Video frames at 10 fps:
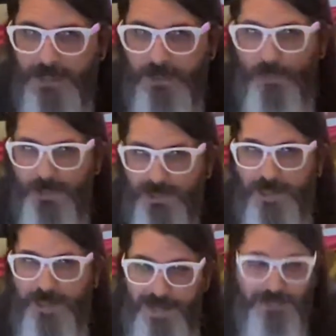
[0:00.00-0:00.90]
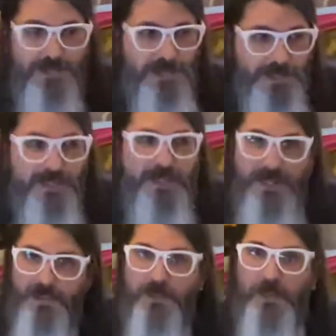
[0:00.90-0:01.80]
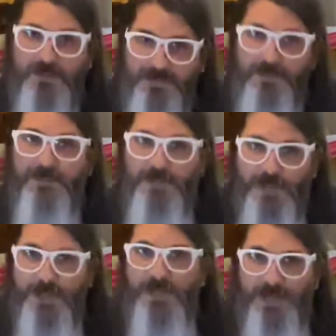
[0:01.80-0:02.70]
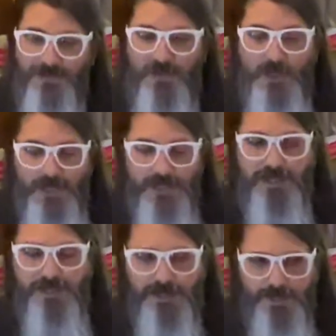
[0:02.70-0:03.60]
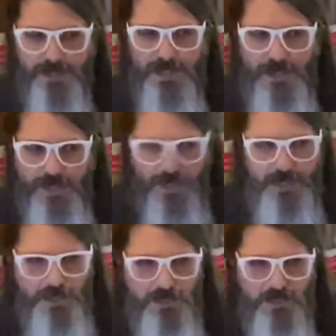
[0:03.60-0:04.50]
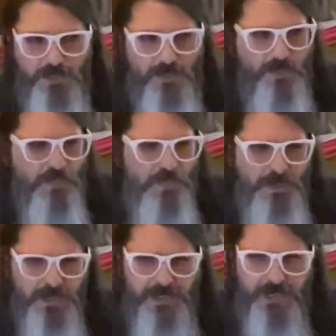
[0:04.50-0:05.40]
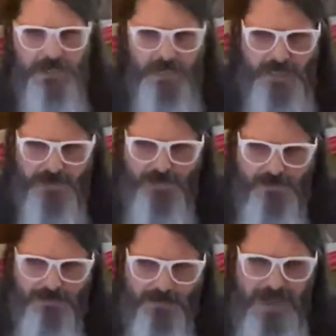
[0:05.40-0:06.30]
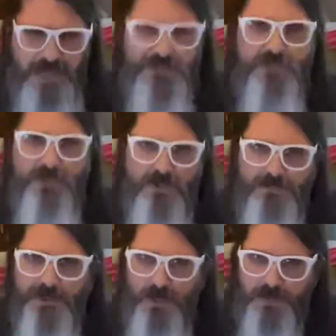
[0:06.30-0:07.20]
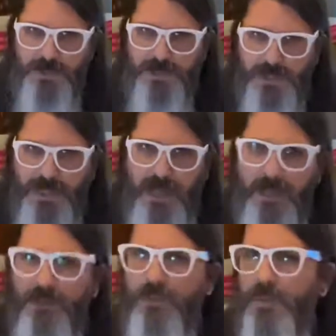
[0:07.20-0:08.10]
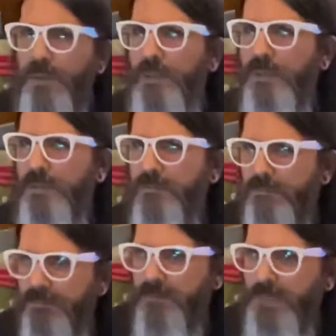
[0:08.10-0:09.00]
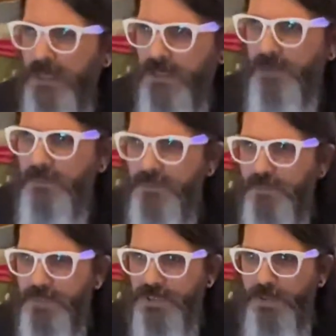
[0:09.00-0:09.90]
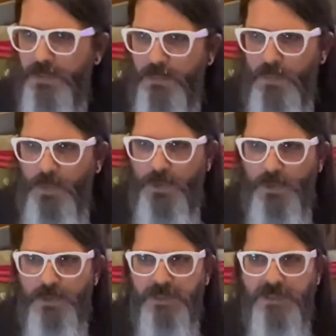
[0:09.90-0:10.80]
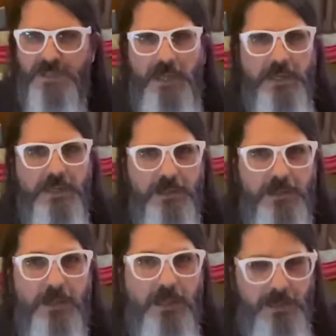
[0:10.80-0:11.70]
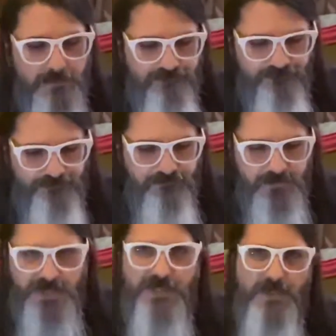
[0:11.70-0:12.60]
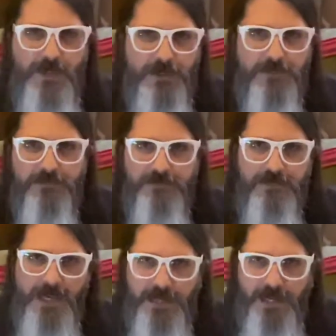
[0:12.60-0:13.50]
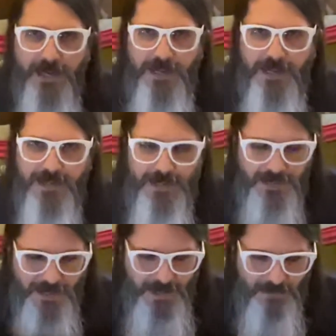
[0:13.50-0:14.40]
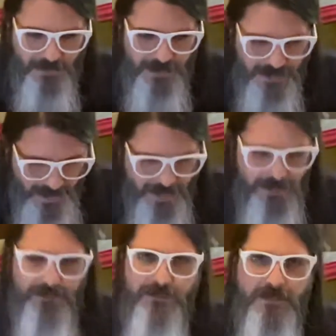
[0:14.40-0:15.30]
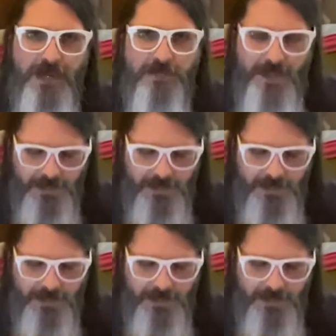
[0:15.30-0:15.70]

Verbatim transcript: which I actually can endorse. If you like um, really kind of pastoral folk and or um, some weird psych, this is your record. And I can't, can't recommend it